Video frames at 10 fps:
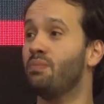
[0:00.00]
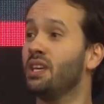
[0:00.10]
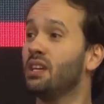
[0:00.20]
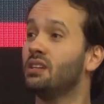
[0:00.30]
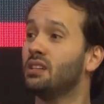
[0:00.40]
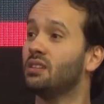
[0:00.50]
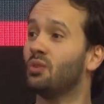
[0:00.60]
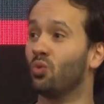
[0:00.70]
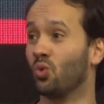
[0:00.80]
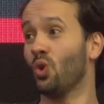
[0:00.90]
big
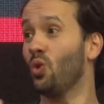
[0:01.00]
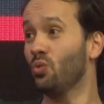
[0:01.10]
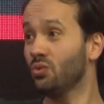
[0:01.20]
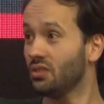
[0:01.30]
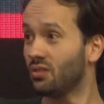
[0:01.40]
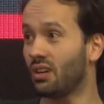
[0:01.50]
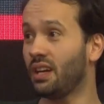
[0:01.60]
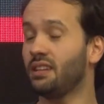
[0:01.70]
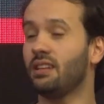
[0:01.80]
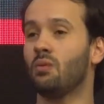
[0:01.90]
role,
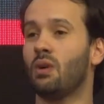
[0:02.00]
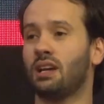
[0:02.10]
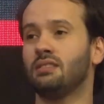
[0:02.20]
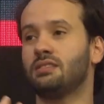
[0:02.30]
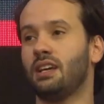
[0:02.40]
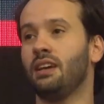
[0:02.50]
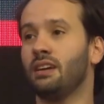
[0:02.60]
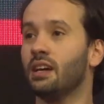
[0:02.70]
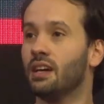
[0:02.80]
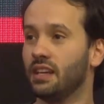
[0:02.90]
right? And what I
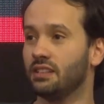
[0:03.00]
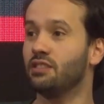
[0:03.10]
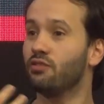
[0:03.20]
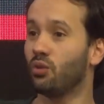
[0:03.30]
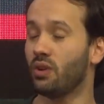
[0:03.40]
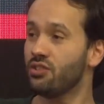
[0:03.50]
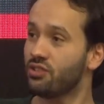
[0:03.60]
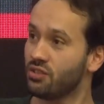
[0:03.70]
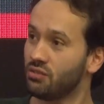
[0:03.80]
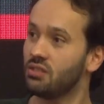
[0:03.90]
say is
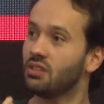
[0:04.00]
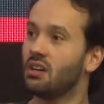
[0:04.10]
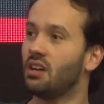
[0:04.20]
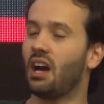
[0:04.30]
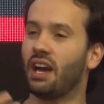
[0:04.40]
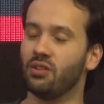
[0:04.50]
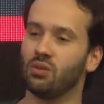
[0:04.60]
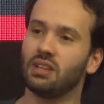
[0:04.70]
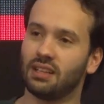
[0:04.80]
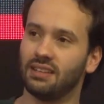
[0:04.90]
influential. I
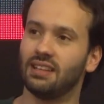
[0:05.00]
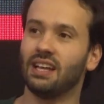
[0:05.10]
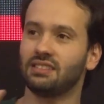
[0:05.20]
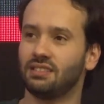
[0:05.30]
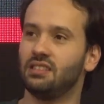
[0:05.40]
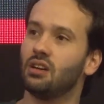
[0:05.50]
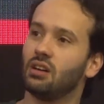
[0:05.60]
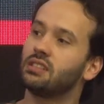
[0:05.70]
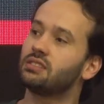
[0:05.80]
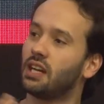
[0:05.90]
know that that's the
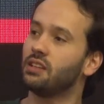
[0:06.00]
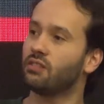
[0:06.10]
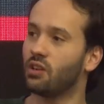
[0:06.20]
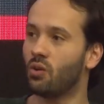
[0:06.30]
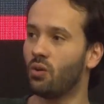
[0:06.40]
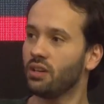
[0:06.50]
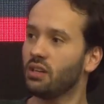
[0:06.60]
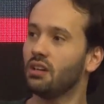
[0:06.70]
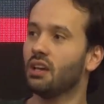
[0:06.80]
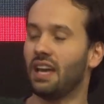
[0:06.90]
other side of the
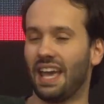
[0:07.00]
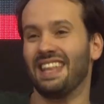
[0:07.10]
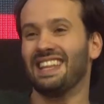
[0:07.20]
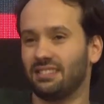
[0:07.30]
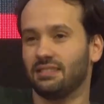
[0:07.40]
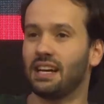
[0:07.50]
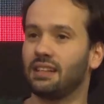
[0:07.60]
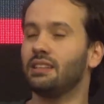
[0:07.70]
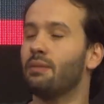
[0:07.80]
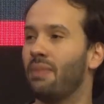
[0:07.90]
coin. And that's
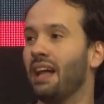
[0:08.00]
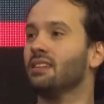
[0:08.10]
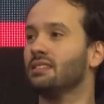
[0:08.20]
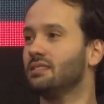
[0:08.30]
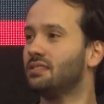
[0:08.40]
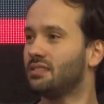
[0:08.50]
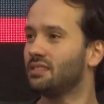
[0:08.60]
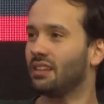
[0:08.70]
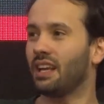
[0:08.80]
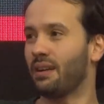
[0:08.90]
exactly the
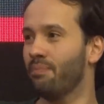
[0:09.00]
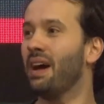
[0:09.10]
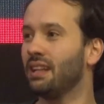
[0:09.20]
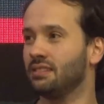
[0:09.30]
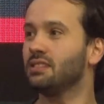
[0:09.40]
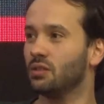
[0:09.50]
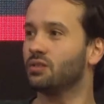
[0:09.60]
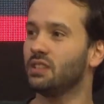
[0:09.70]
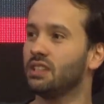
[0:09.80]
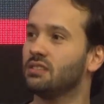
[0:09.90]
balance, like balancing
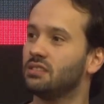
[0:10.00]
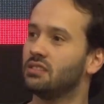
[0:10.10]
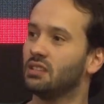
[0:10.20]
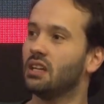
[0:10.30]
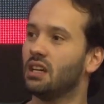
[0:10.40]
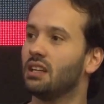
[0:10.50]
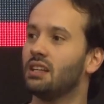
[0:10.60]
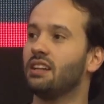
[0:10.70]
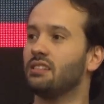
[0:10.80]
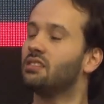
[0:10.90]
those things,
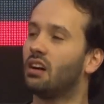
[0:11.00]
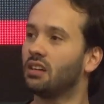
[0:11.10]
that it's